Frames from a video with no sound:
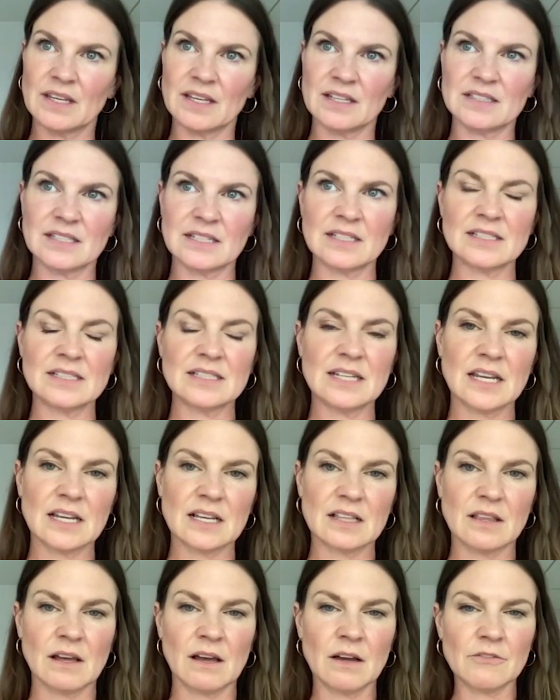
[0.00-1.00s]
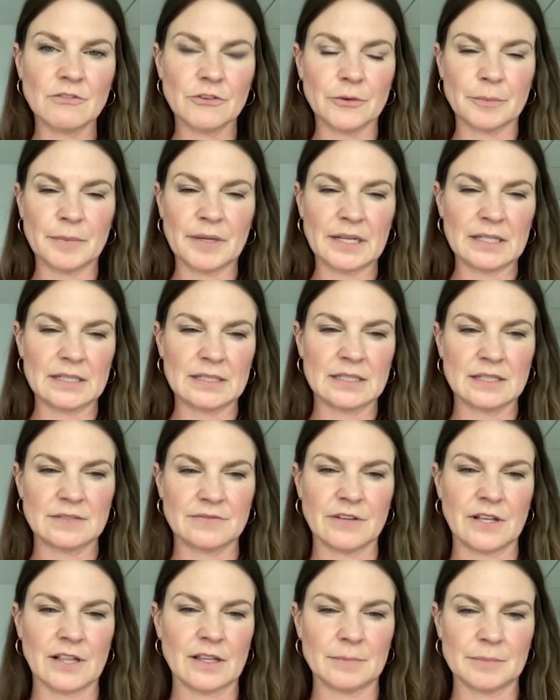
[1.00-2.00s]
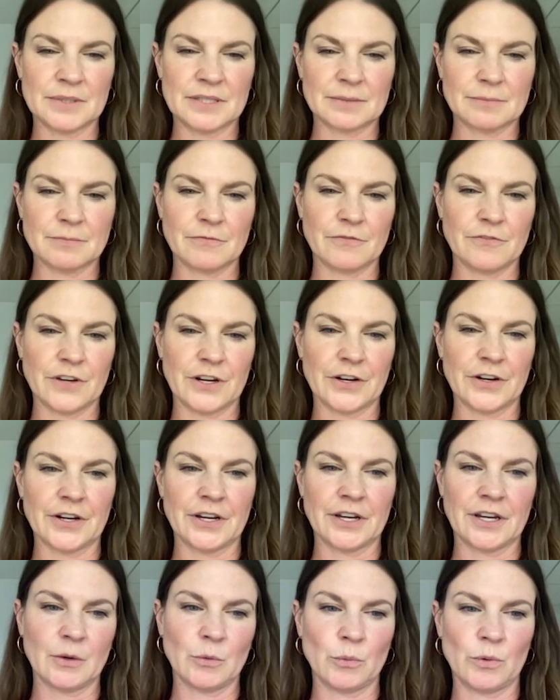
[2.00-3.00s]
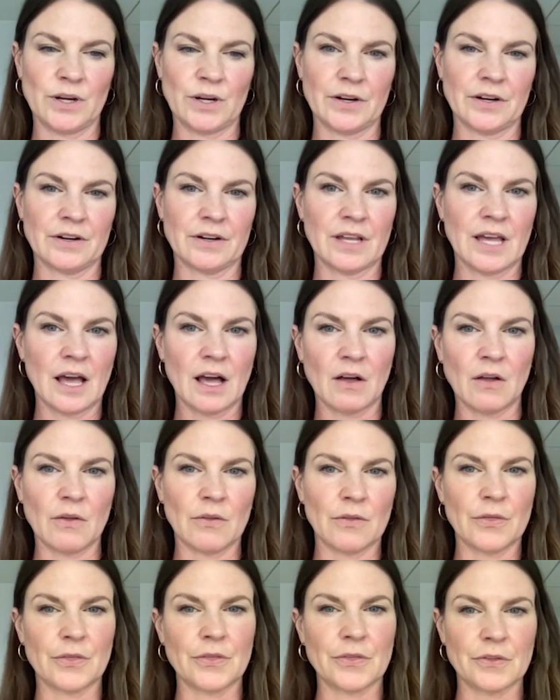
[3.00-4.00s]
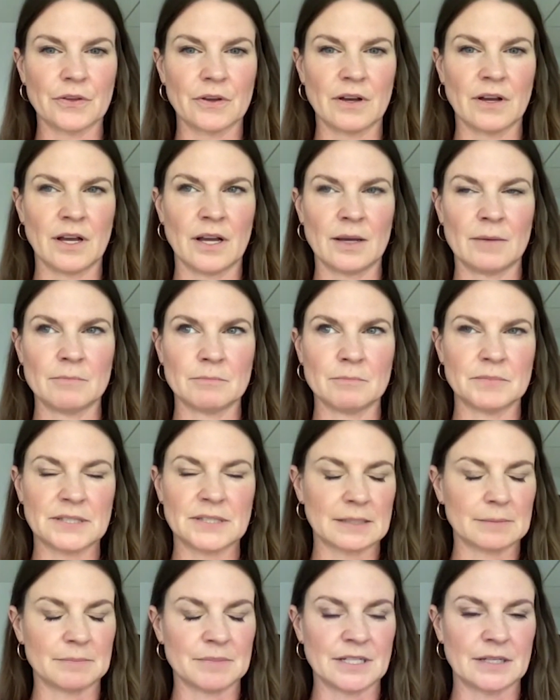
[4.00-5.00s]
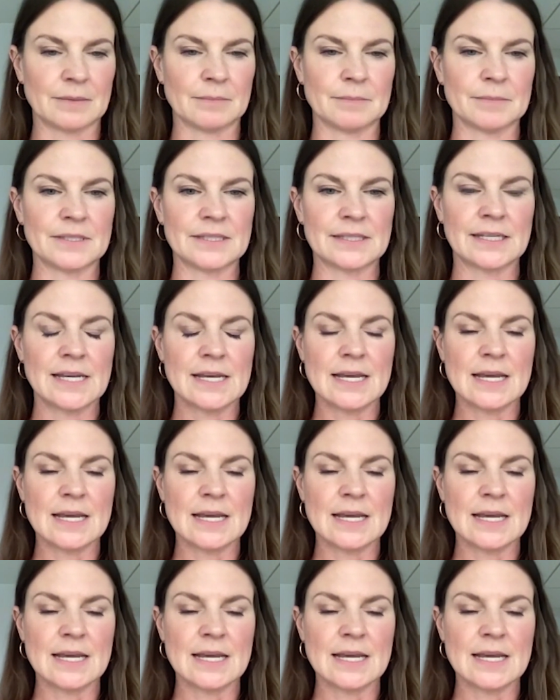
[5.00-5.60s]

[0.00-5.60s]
it didn't take long for me to develop some very weird health um, symptoms.